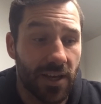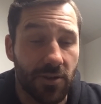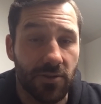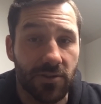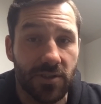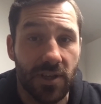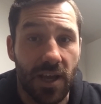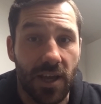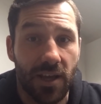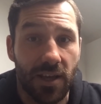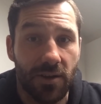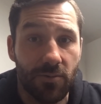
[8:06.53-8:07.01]
And I
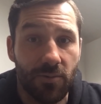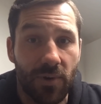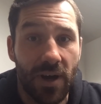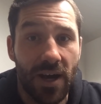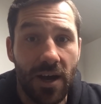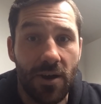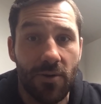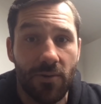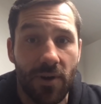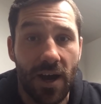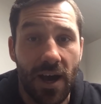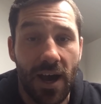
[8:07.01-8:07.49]
was
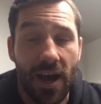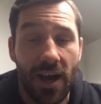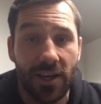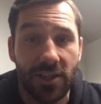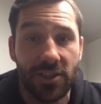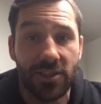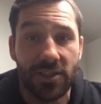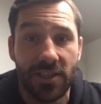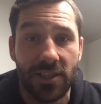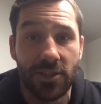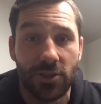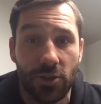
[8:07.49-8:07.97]
like, oh, it
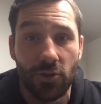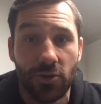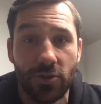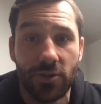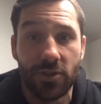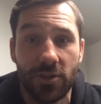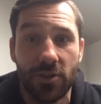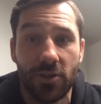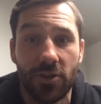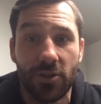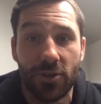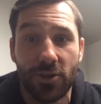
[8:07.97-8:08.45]
actually
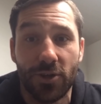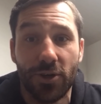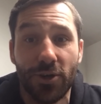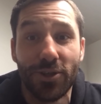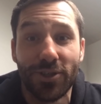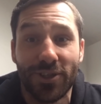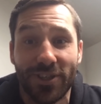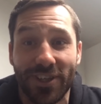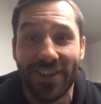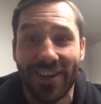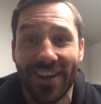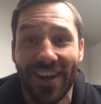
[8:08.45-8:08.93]
does look
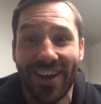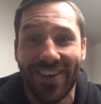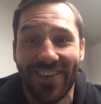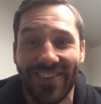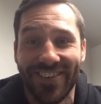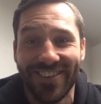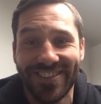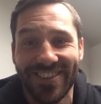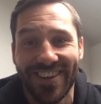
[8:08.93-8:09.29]
good, you know?